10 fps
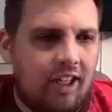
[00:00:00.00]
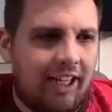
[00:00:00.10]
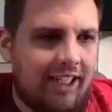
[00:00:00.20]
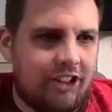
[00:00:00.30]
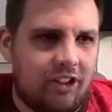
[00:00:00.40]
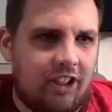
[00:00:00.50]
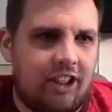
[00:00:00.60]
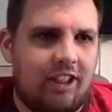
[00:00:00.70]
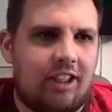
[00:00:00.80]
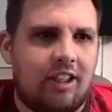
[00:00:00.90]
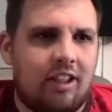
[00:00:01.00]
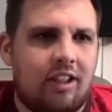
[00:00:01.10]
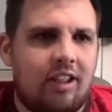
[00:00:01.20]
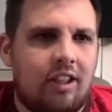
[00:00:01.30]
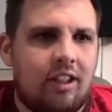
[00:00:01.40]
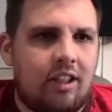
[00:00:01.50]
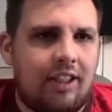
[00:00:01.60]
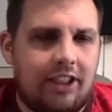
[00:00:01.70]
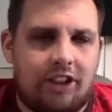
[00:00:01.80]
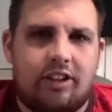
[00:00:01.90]
It's like
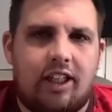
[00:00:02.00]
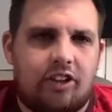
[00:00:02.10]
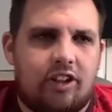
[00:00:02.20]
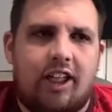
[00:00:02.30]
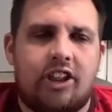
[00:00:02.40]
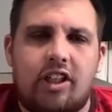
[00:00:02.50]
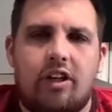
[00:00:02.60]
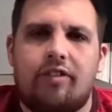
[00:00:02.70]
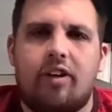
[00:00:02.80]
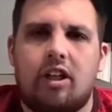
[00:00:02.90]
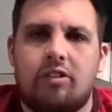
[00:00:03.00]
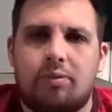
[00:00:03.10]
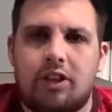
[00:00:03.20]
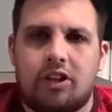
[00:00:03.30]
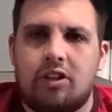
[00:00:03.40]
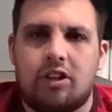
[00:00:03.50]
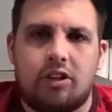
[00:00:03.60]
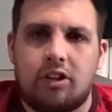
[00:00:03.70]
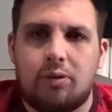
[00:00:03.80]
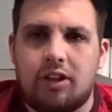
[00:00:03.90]
he's 35, but he's not.